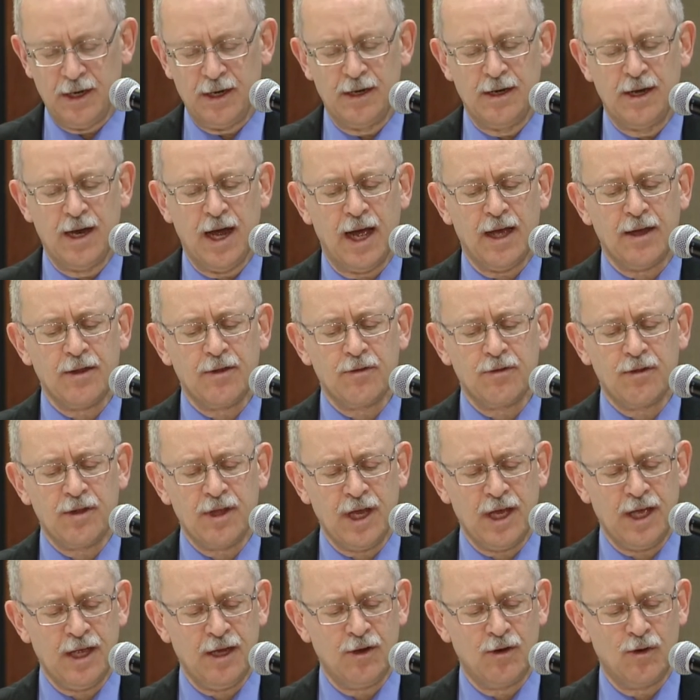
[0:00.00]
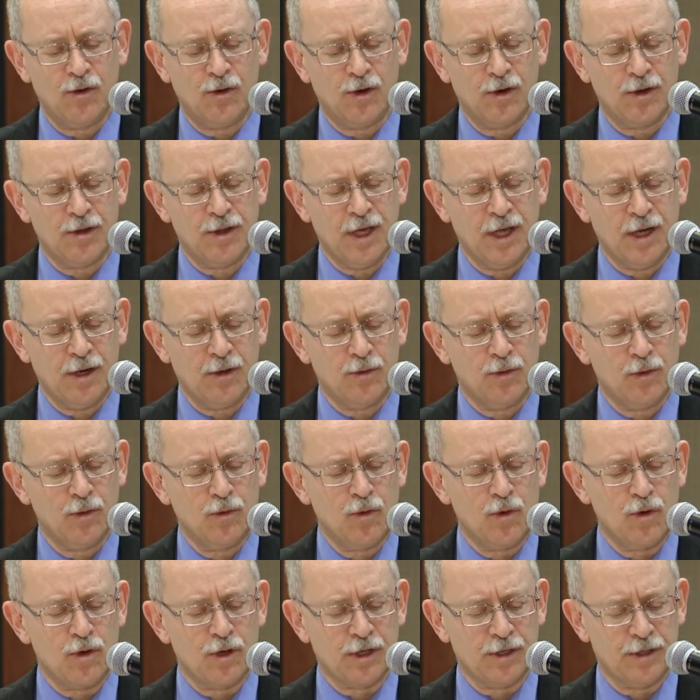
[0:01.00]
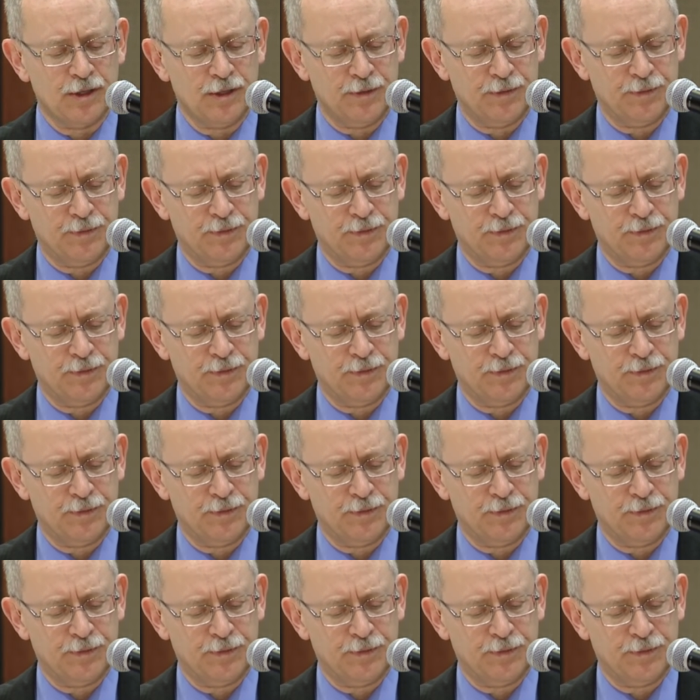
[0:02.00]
Neither they nor their reward.